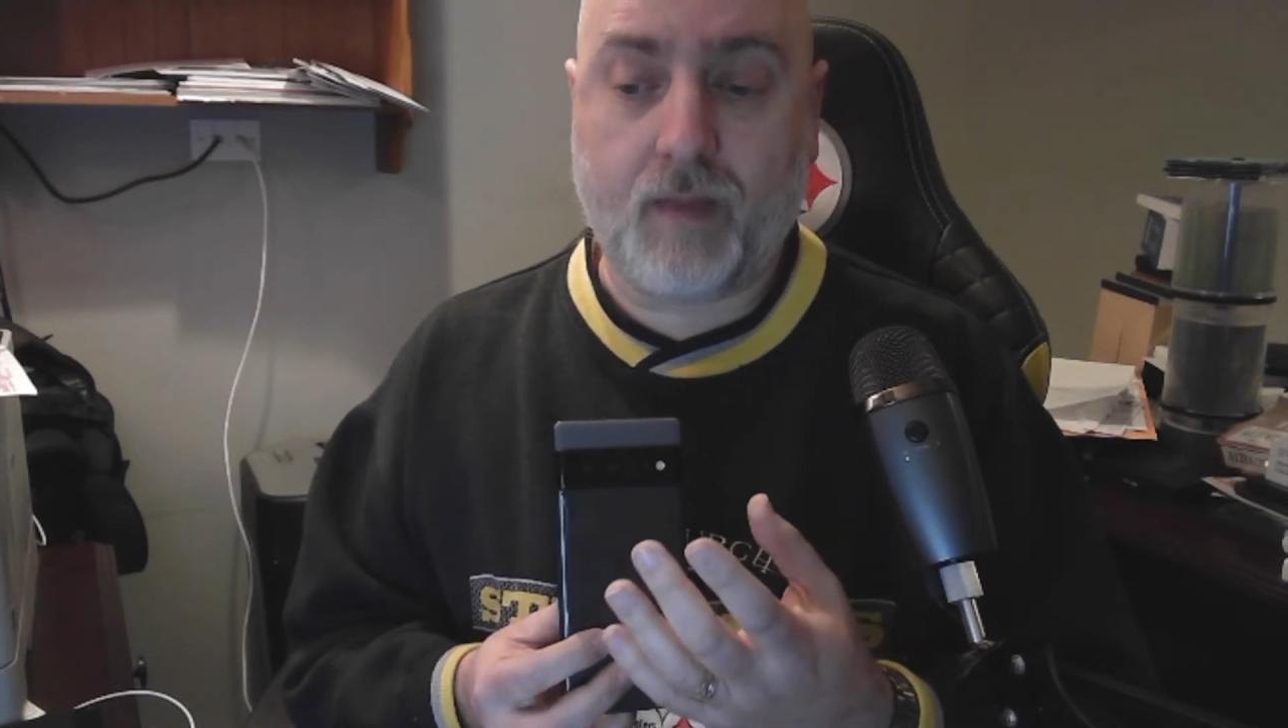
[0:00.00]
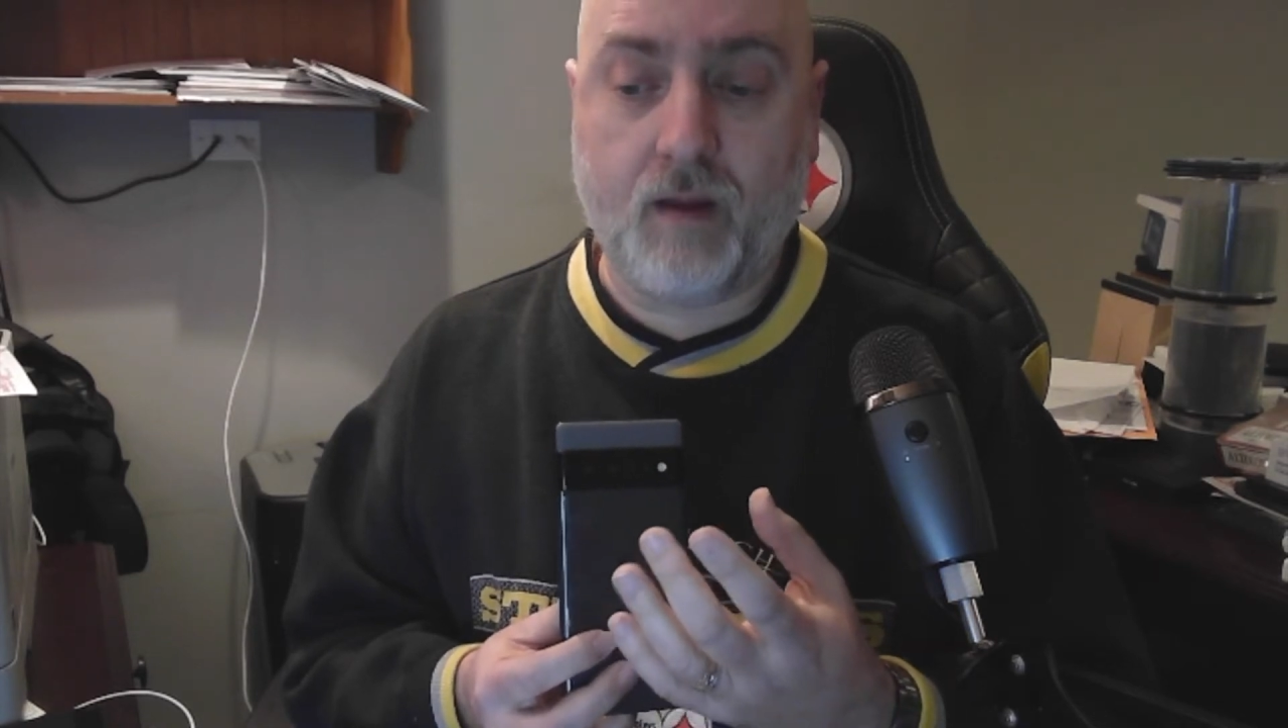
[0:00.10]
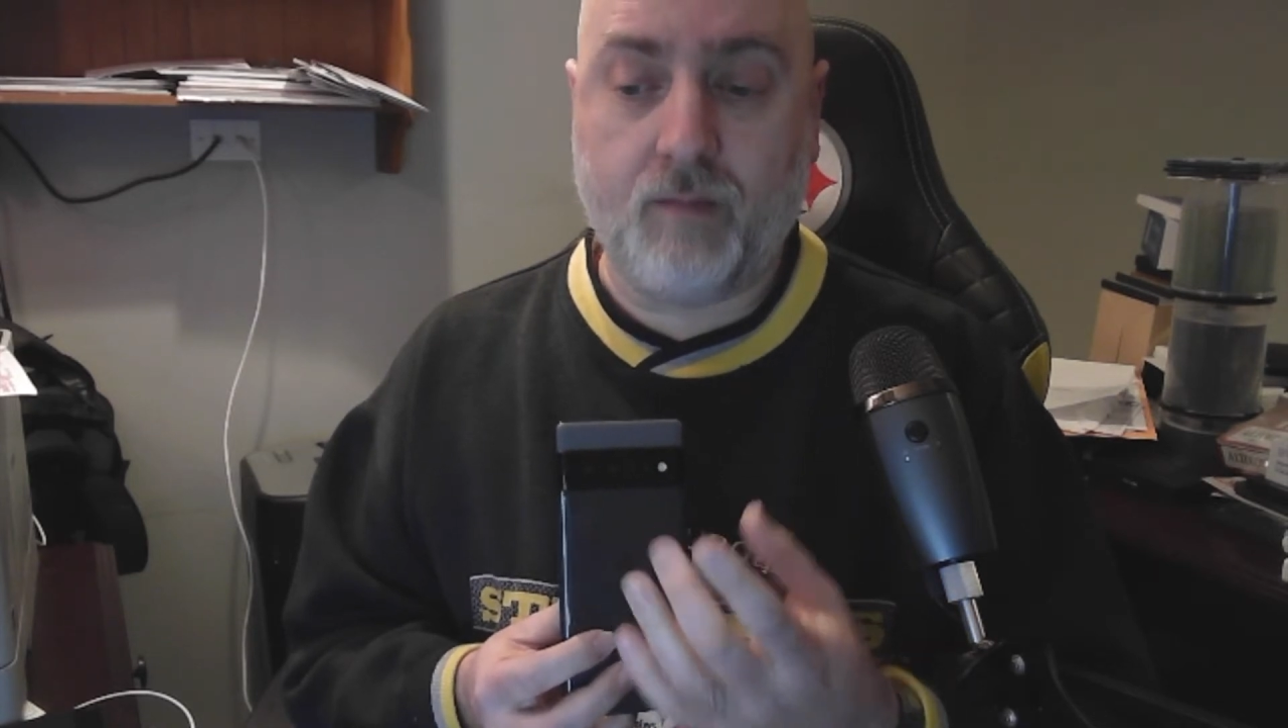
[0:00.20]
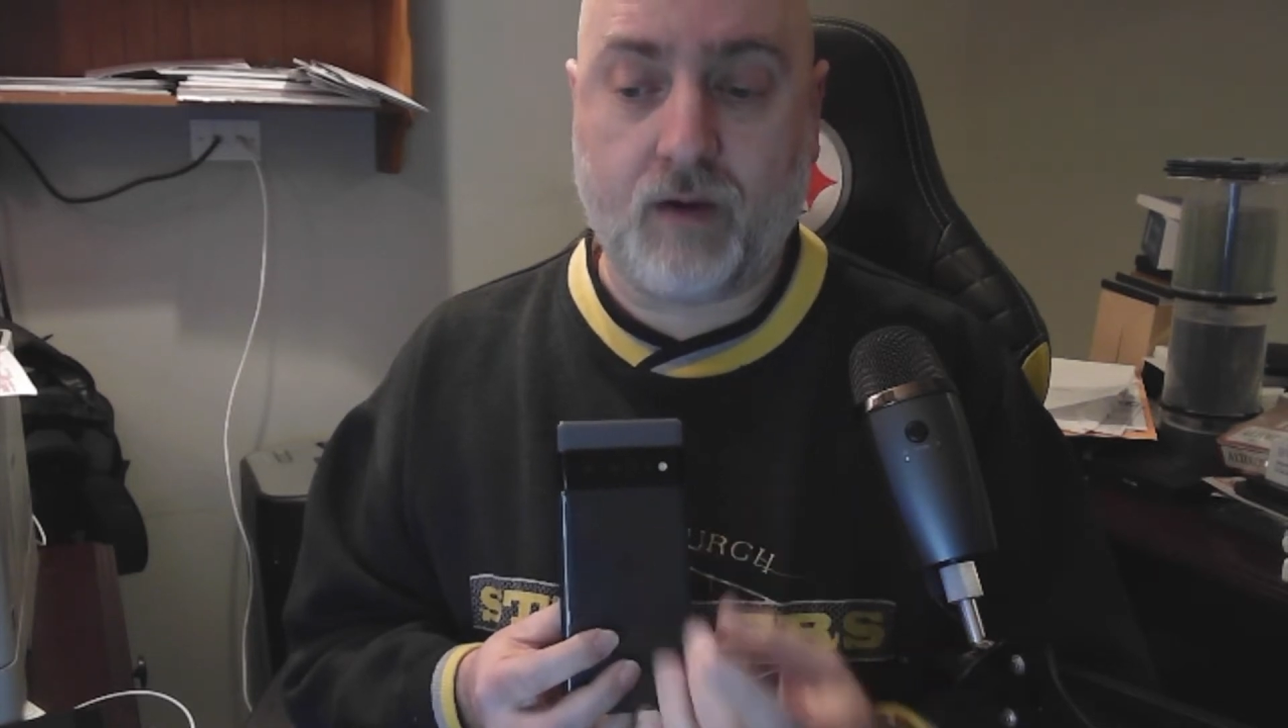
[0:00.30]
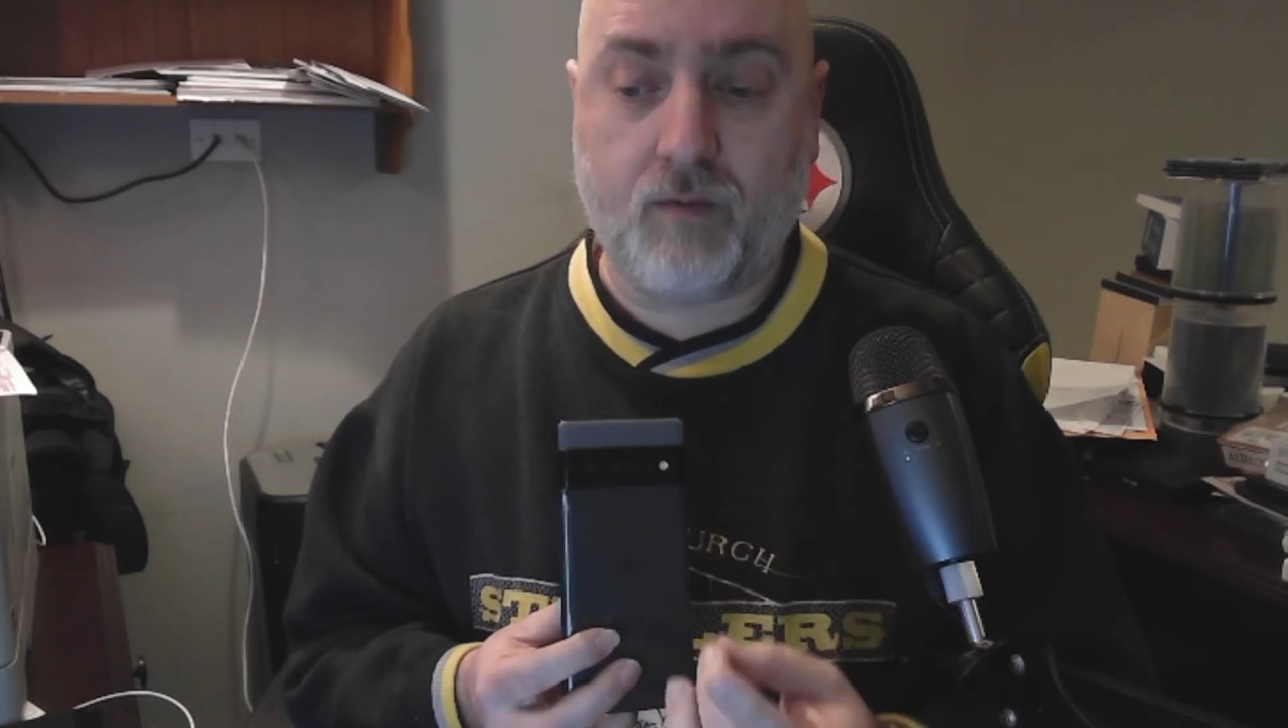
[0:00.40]

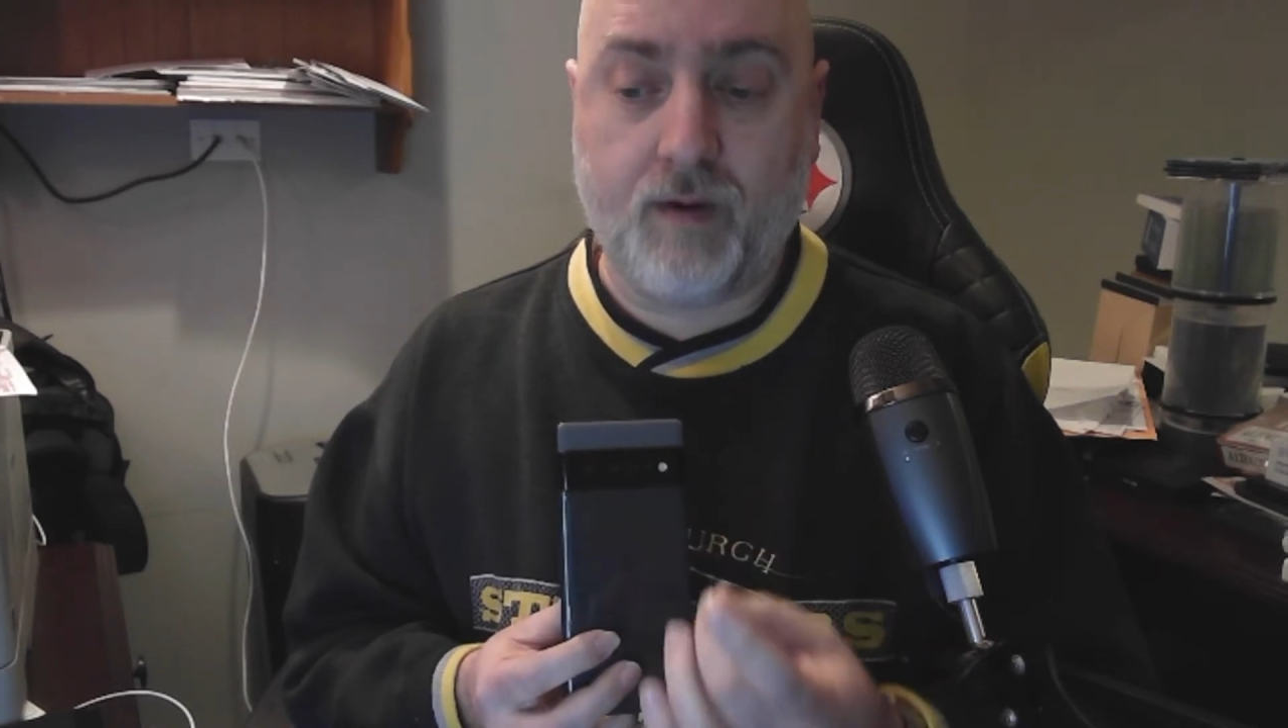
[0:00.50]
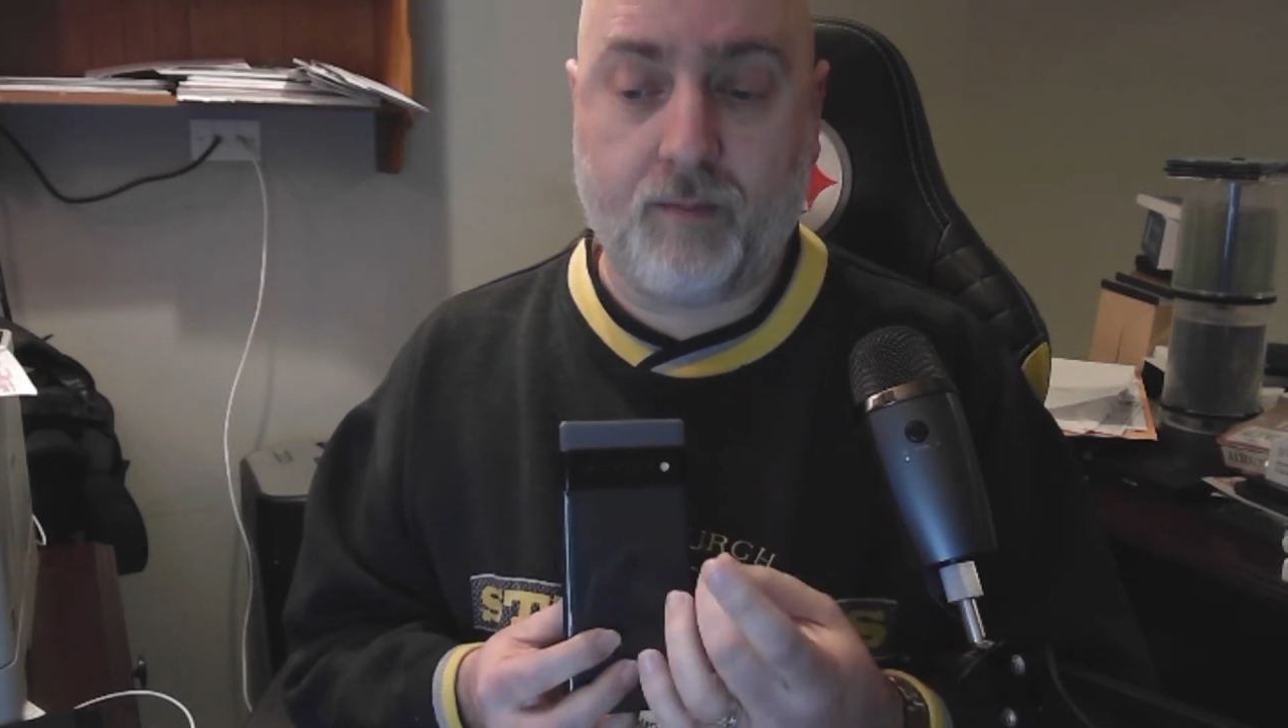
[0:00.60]
micrometer